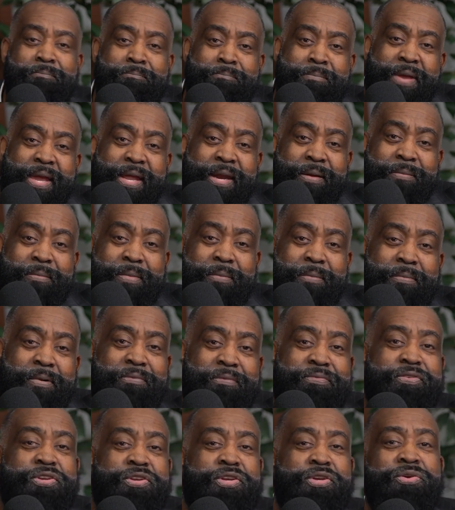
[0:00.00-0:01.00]
Minimum
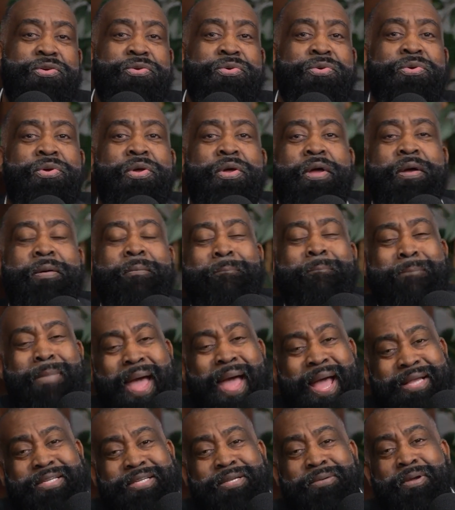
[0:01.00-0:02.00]
of 2,
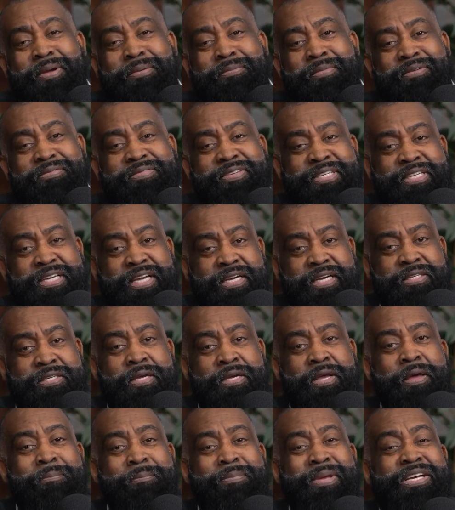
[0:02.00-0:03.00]
maximum of 6.
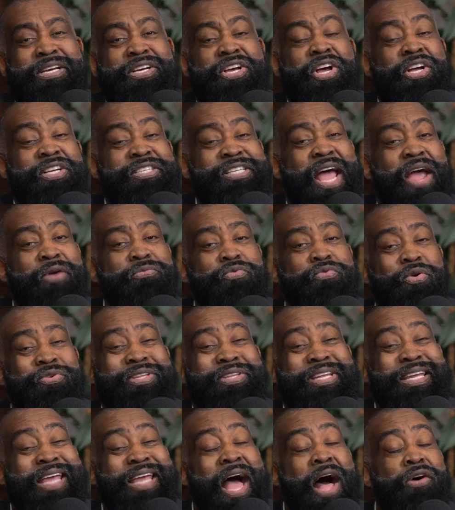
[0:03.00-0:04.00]
Because I
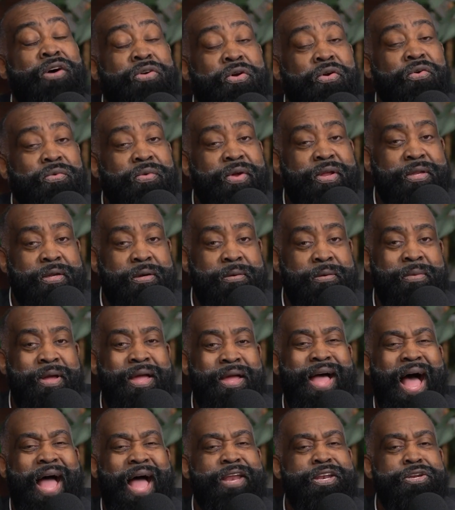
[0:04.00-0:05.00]
wrote the algorithm,
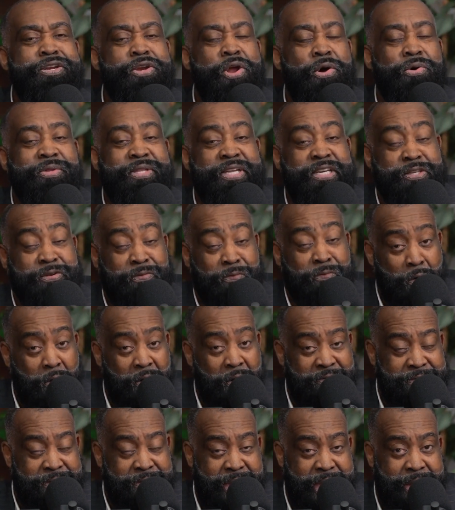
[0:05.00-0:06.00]
I know this for
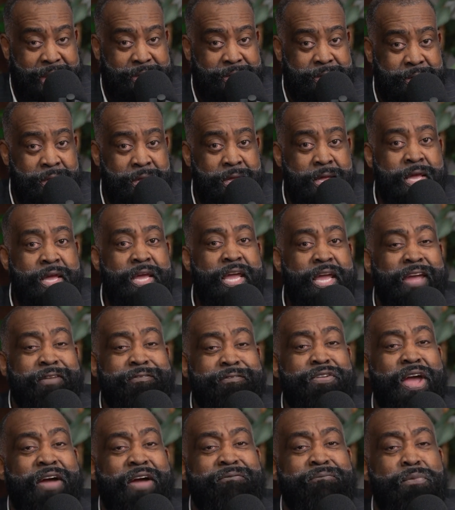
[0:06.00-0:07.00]
a fact.
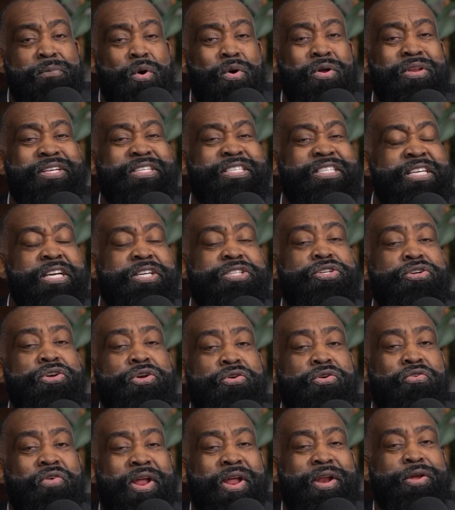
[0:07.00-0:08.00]
If you have more than 6
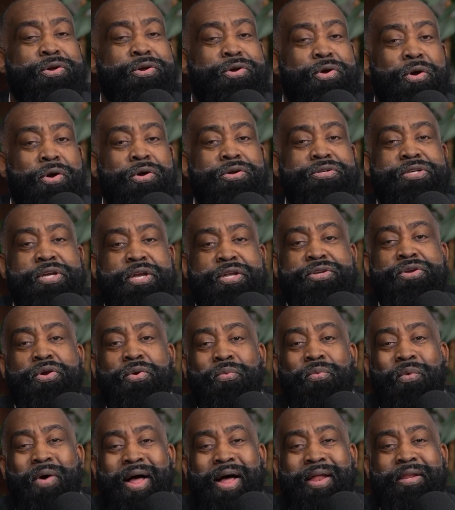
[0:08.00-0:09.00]
credit cards in
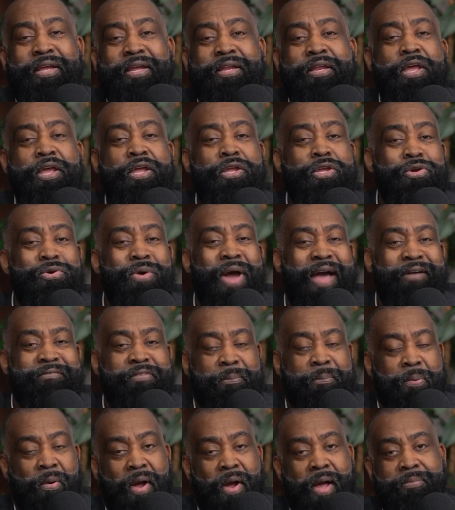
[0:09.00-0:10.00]
your wallet, you have
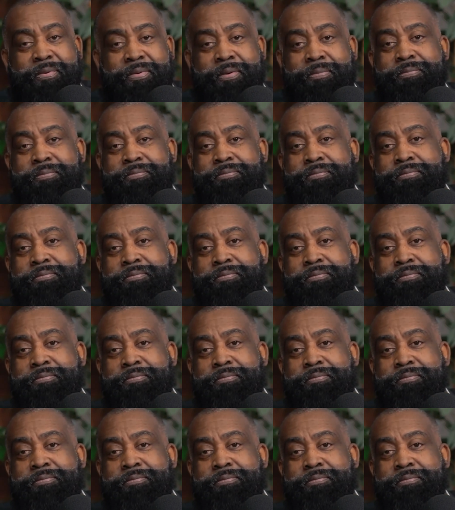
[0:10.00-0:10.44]
a problem.